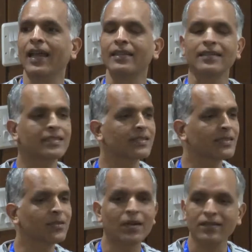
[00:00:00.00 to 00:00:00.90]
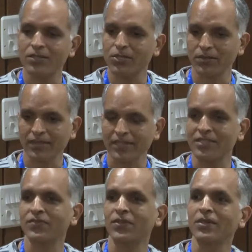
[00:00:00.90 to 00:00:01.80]
And it's not
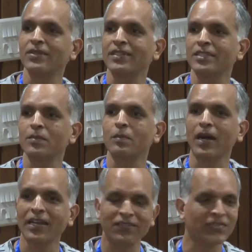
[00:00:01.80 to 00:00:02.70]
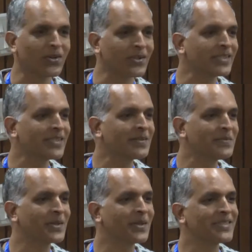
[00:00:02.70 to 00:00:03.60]
Jonaki's fault, it's my fault.
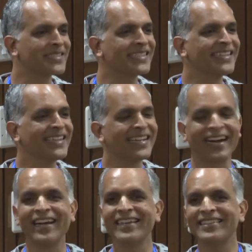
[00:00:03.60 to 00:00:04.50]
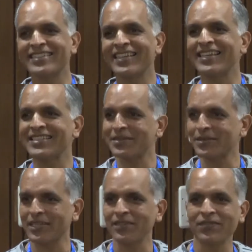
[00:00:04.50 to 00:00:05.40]
Because I and Sreelaja
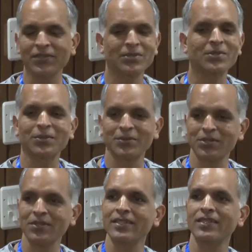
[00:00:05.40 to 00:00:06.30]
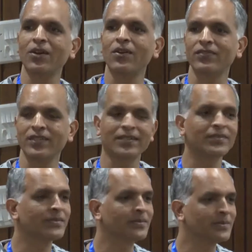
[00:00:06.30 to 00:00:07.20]
were confused. So Jonaki offered
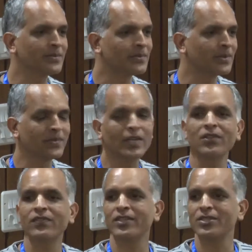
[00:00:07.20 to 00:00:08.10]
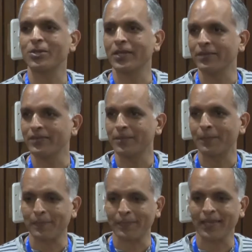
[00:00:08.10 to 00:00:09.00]
one of us to do
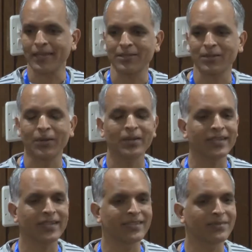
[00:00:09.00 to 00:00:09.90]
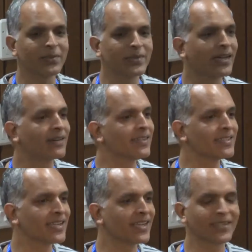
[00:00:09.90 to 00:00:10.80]
the talk and you were
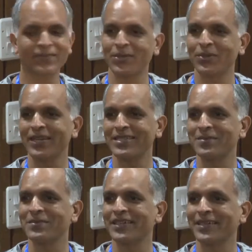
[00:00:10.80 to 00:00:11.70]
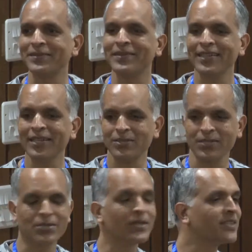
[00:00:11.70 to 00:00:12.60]
undecided. so
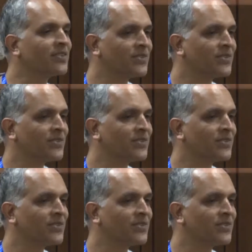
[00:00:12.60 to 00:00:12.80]
it's not her